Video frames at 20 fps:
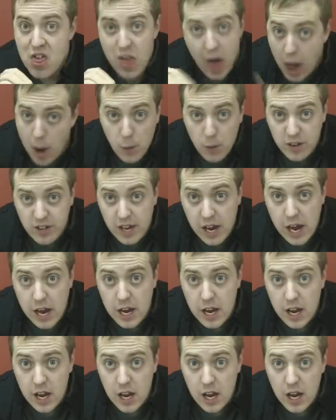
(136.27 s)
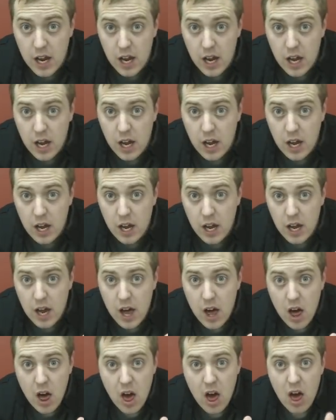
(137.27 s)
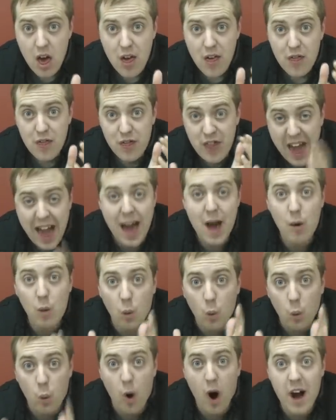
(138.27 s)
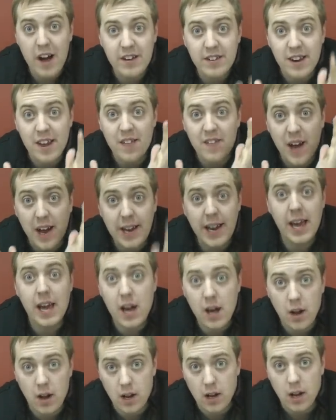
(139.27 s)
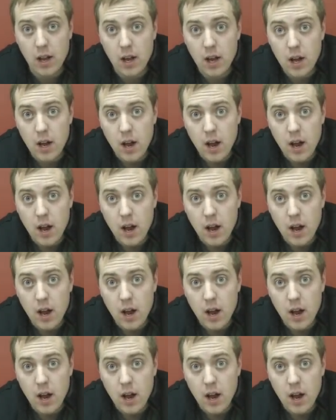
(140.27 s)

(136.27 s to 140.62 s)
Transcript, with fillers: That was it. That was the deal.